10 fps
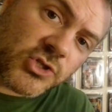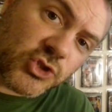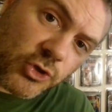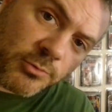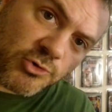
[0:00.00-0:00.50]

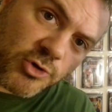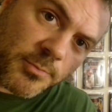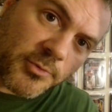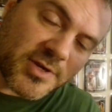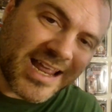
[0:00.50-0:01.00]

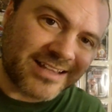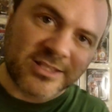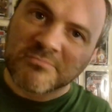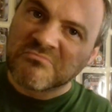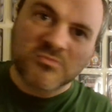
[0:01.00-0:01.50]
Stormtrooper. He'd had
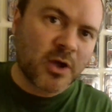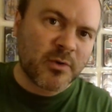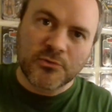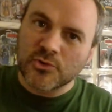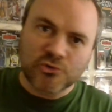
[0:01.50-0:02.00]
them
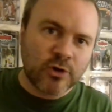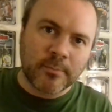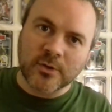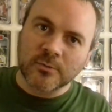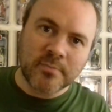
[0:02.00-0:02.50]
going through the
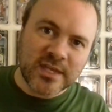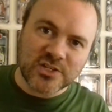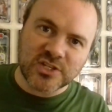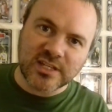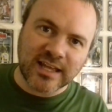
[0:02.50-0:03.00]
tropical
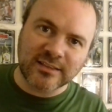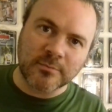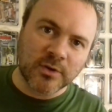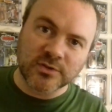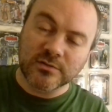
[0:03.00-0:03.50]
beach. He'd had
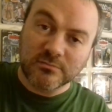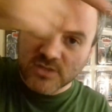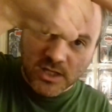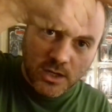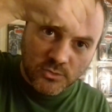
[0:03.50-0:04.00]
them on,
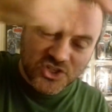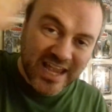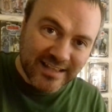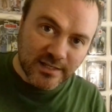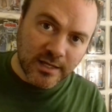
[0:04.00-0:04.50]
you know,
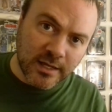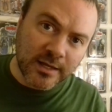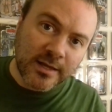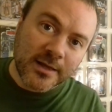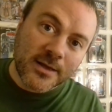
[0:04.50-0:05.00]
Jedha.
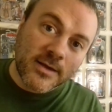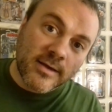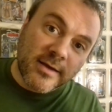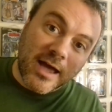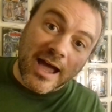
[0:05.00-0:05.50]

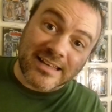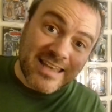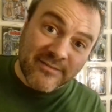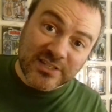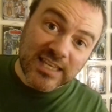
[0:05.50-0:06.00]
I'd
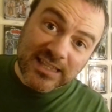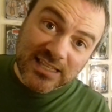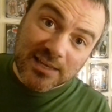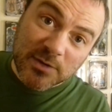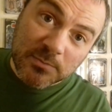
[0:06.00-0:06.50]
never seen
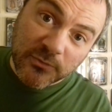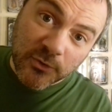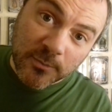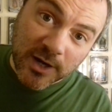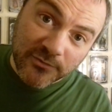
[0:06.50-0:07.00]
this image
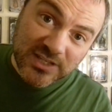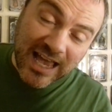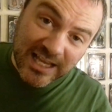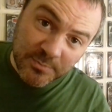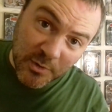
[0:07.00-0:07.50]
before, but obviously
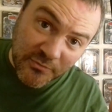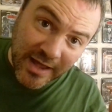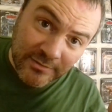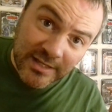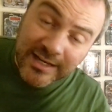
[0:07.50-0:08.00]
Hasbro
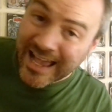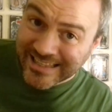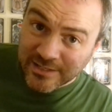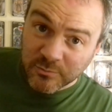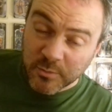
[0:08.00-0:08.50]
found it and
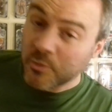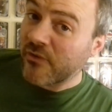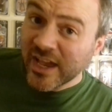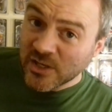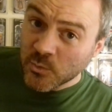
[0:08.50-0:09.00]
had it and were
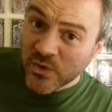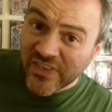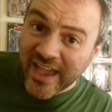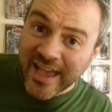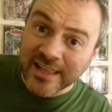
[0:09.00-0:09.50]
provided with
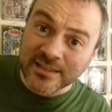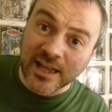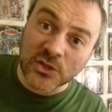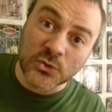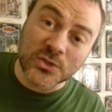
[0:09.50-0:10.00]
it, and
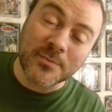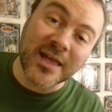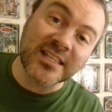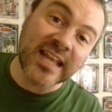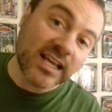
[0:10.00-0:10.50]
I thought it
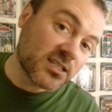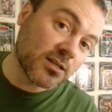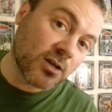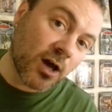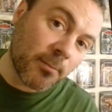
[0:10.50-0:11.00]
made an
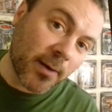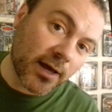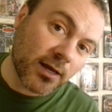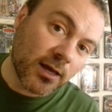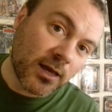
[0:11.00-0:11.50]
excellent card
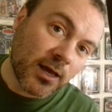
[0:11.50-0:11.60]
back.